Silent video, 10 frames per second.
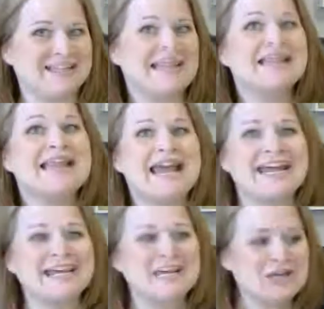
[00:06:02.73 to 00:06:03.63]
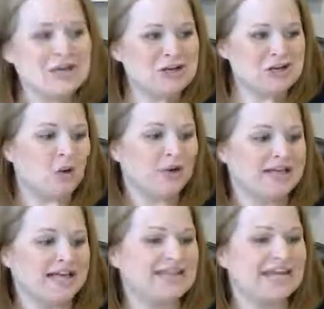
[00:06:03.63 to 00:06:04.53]
they like knowing
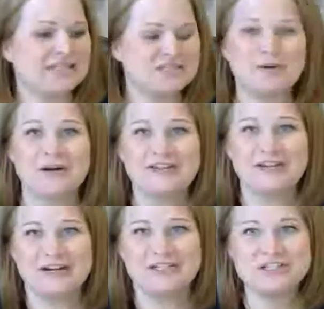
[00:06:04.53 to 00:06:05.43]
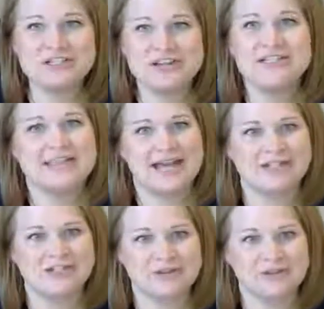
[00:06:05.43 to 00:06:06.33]
that the expert in their industry is
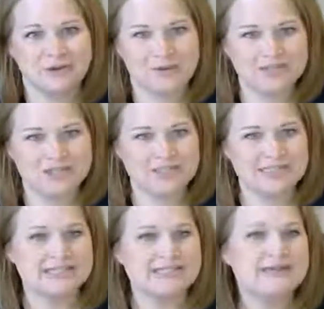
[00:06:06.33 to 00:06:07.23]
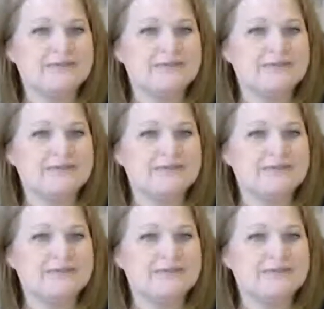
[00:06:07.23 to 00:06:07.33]
answering their questions.